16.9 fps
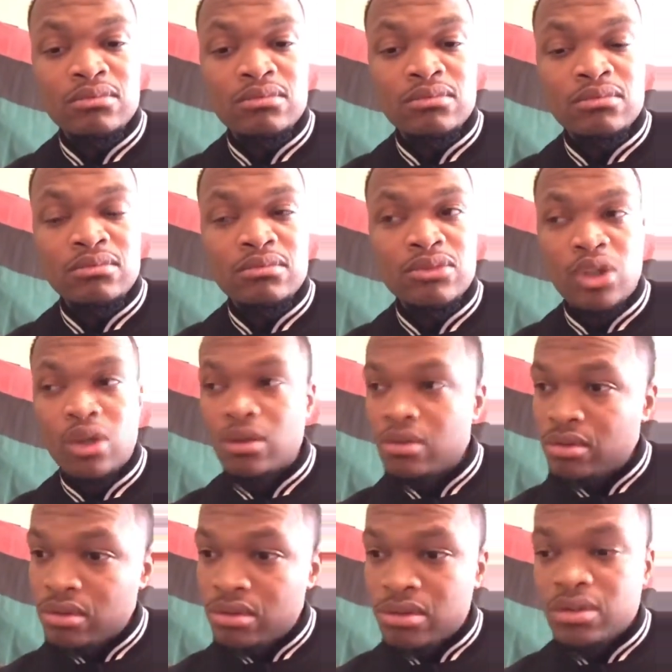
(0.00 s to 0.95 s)
So,
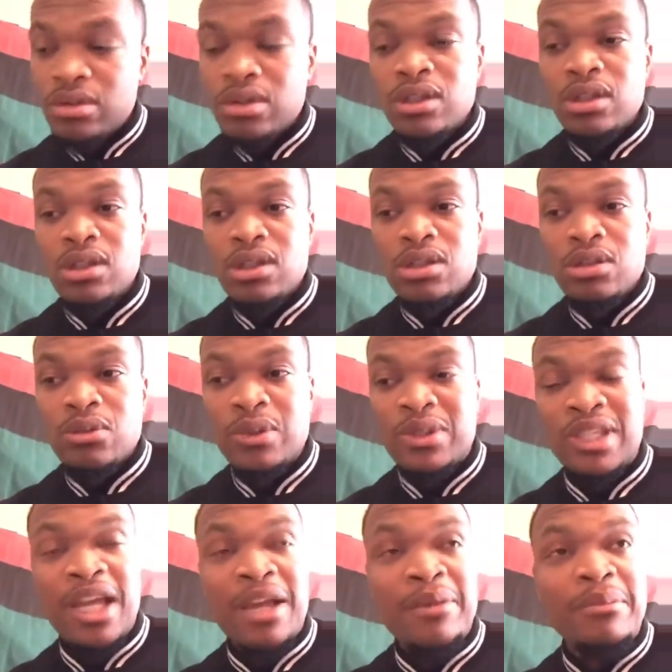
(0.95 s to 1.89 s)
with
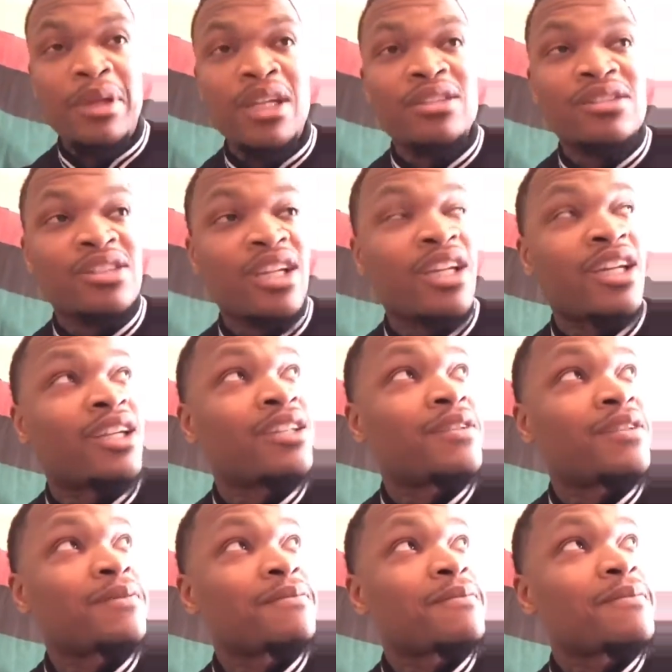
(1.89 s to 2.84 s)
that being said,
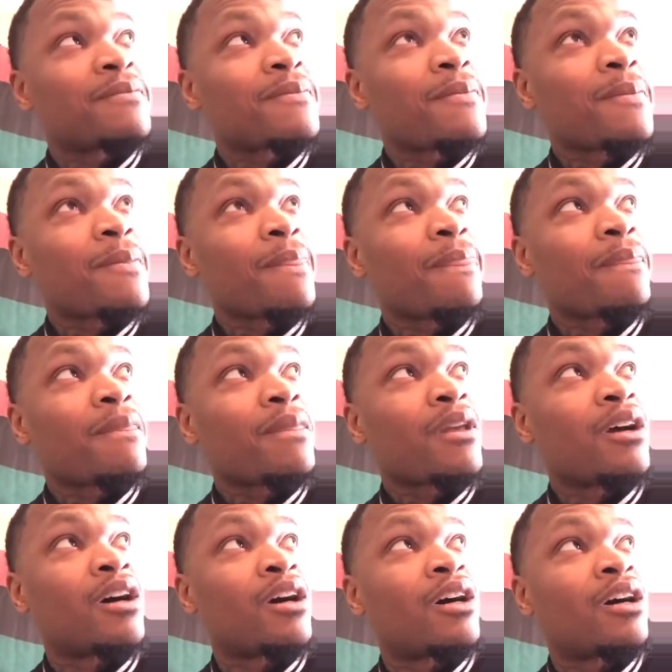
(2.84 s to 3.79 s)

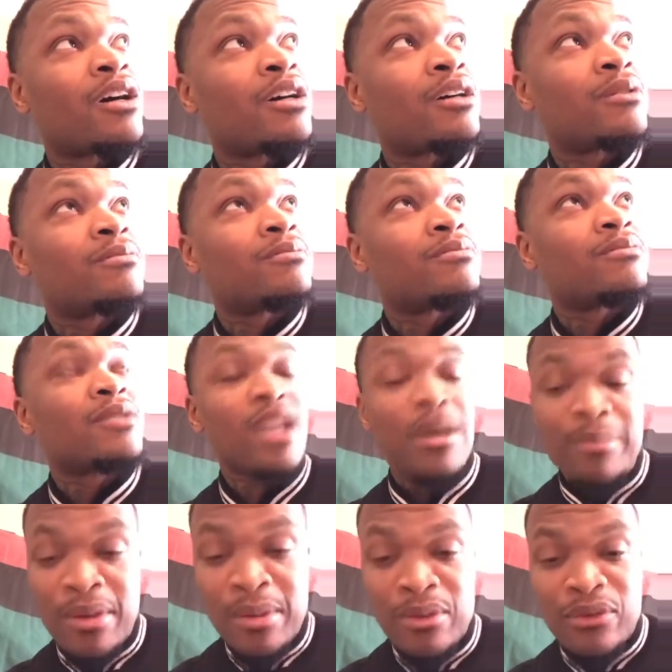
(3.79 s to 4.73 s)

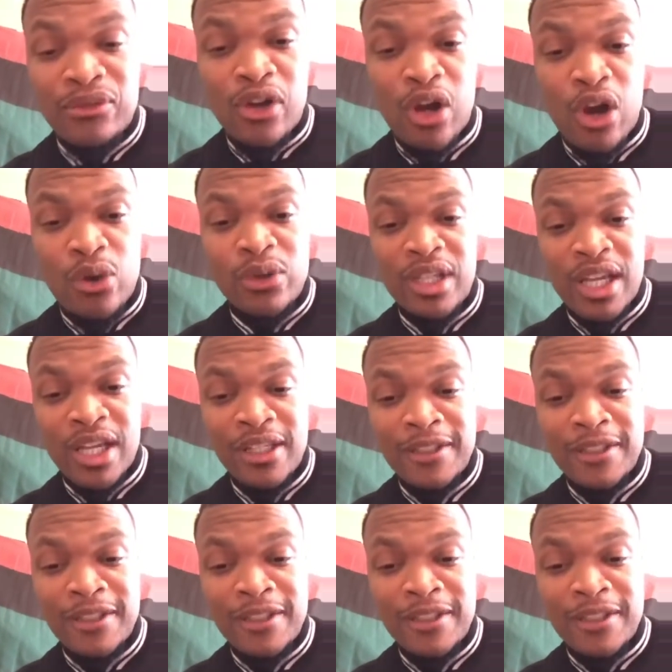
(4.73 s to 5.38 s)
Abibi for Hodier,